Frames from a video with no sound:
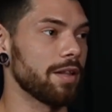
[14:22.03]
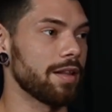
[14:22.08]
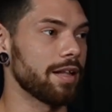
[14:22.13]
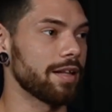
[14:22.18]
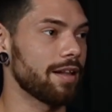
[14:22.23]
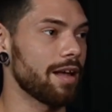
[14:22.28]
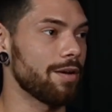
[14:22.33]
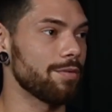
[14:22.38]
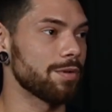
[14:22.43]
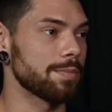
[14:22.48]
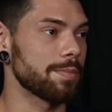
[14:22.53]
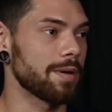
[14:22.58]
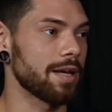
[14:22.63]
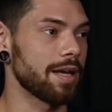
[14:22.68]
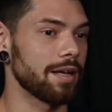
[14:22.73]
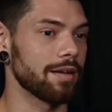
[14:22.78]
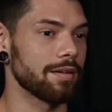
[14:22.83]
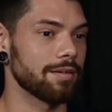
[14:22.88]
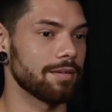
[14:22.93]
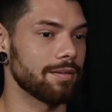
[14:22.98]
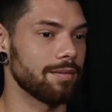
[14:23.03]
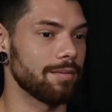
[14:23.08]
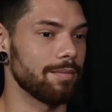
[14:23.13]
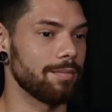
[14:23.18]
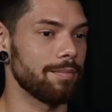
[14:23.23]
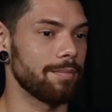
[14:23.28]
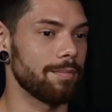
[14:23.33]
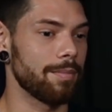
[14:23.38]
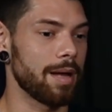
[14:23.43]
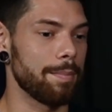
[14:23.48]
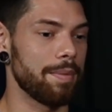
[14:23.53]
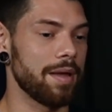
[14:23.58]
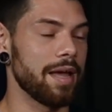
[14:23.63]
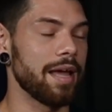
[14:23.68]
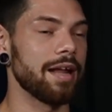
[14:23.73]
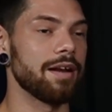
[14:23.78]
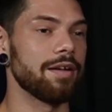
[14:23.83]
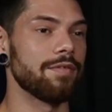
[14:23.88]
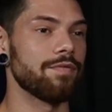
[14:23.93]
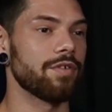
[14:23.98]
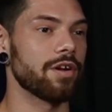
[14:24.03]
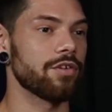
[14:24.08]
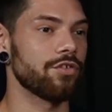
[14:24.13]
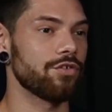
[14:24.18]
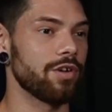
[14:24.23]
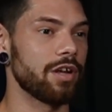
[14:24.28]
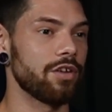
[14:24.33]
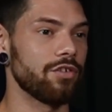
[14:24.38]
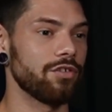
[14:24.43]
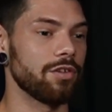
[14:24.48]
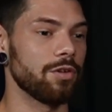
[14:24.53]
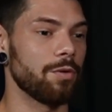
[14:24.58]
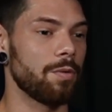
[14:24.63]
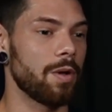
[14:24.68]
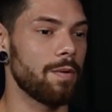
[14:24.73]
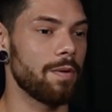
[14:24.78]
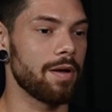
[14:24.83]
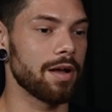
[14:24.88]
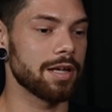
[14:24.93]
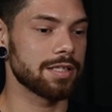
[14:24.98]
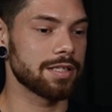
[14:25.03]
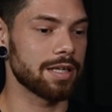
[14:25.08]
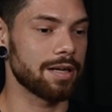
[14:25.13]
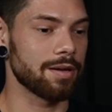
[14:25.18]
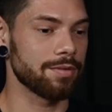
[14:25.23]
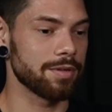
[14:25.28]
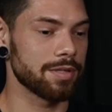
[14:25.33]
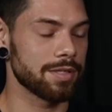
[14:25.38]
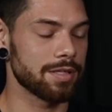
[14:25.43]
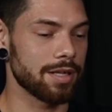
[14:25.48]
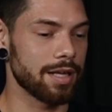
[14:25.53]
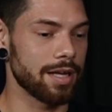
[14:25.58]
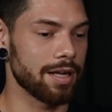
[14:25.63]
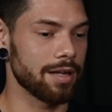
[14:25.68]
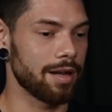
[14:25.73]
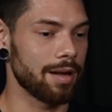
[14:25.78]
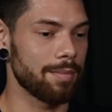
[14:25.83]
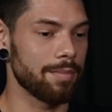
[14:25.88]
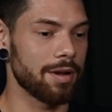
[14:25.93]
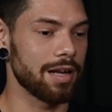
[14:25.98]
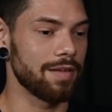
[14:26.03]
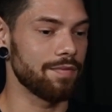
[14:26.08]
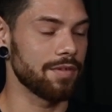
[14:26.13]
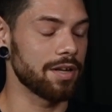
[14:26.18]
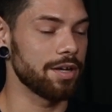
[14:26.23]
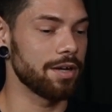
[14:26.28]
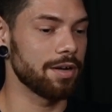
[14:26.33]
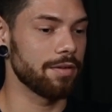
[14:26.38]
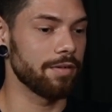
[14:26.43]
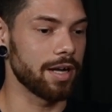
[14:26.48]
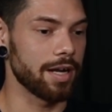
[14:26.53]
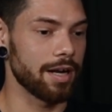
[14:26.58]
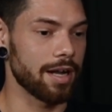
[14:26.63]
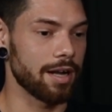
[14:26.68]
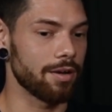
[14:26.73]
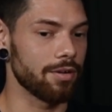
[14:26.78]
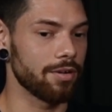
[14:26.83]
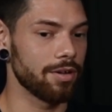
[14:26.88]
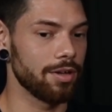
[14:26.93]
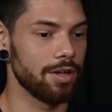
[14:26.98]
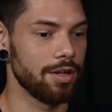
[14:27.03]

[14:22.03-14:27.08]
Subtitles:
Like, that was my pain and frustration. The wall walks, I was like, I'm not even here right now.